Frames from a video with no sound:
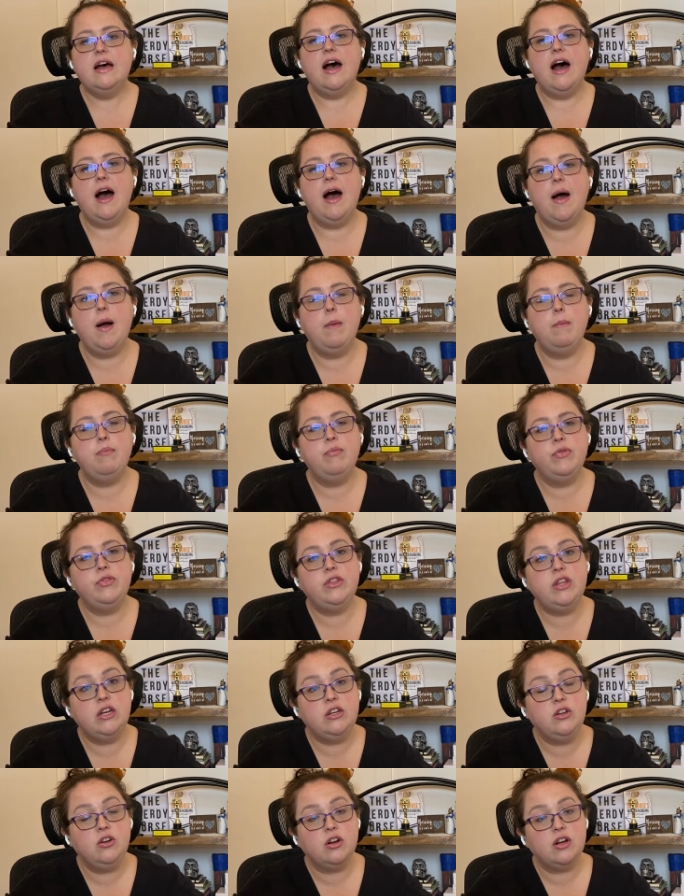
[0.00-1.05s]
Um,
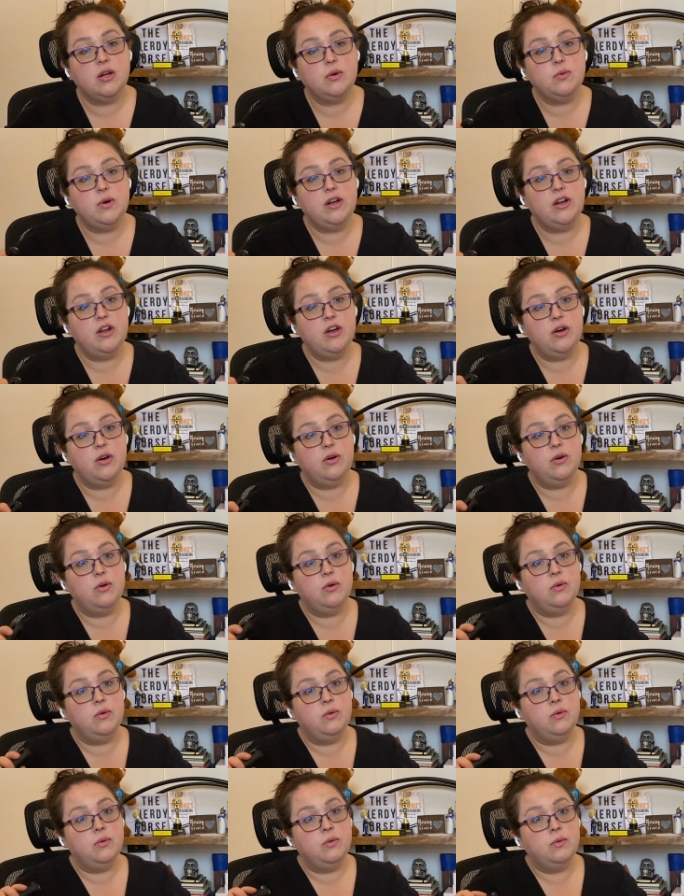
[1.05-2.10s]
then you're gonna want to know
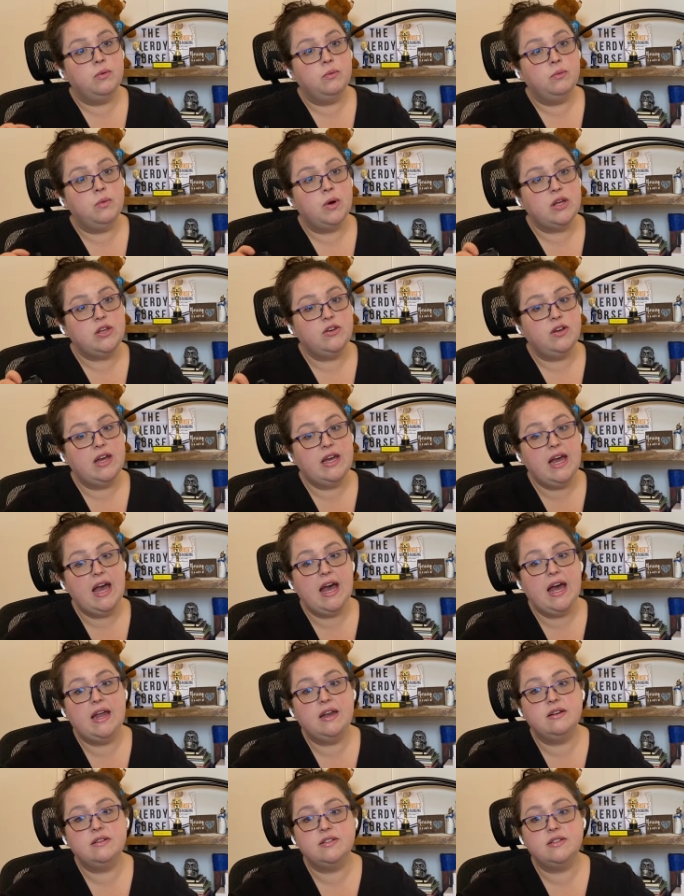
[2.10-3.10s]
what you can get.